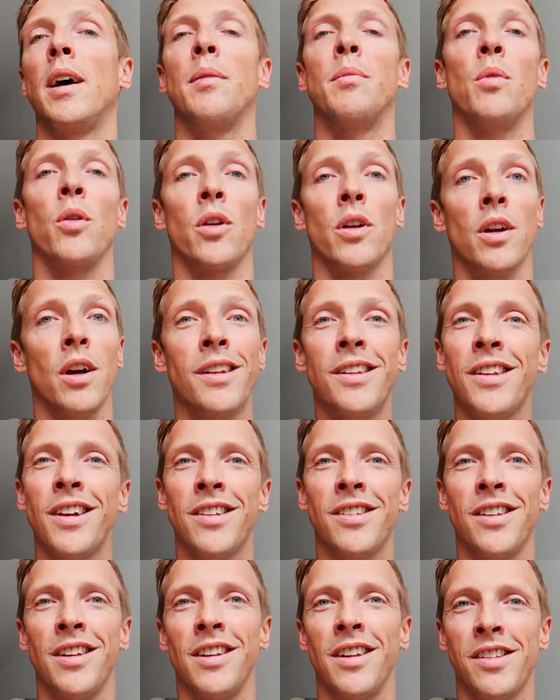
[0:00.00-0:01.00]
more
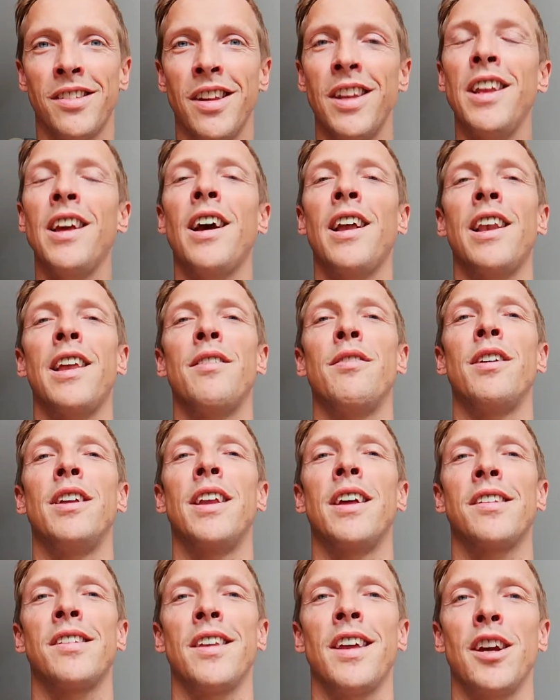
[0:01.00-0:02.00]
contacts in the city I live in
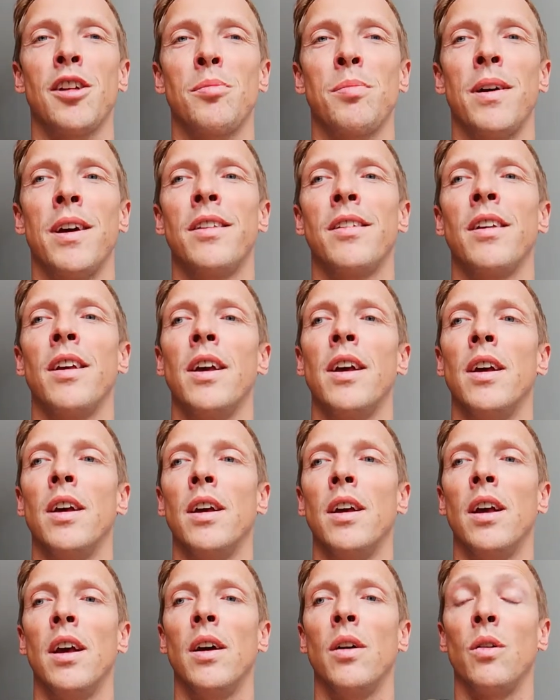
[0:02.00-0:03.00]
as an expat,
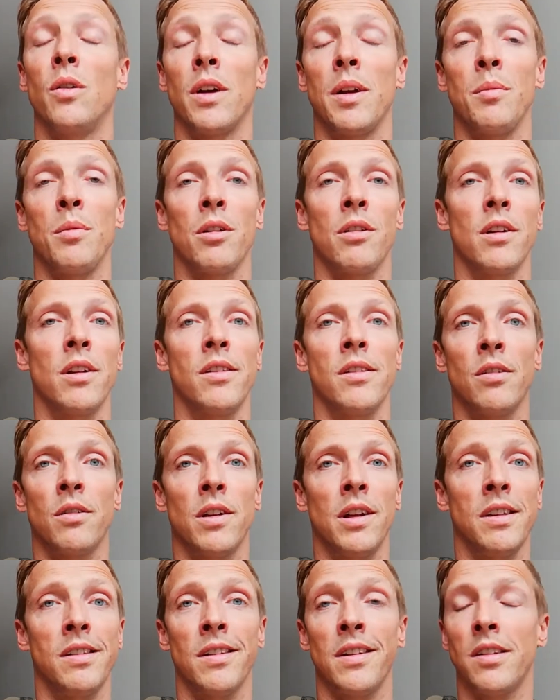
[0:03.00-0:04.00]
or immigrant, or
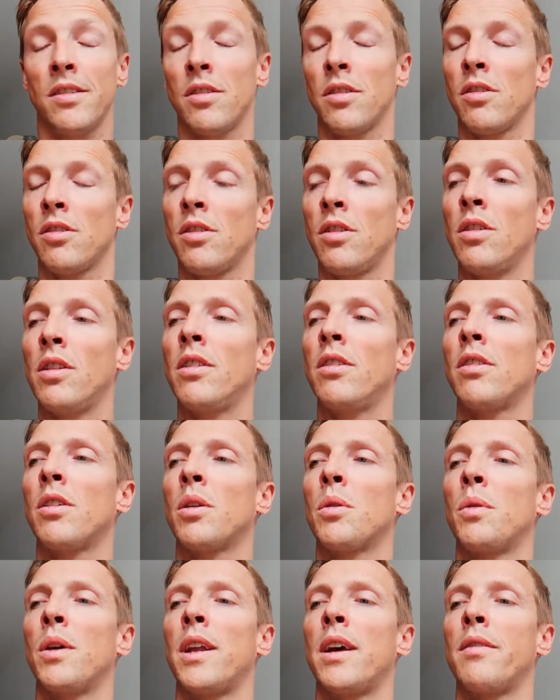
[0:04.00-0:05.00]
international student,
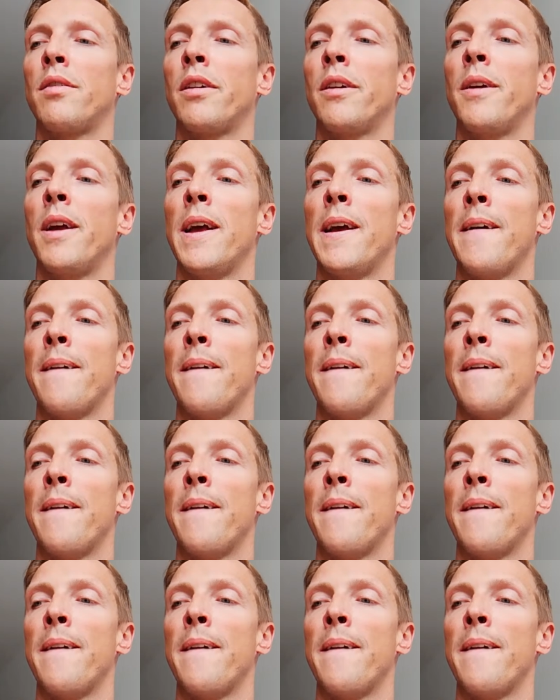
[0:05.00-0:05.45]
or whatever.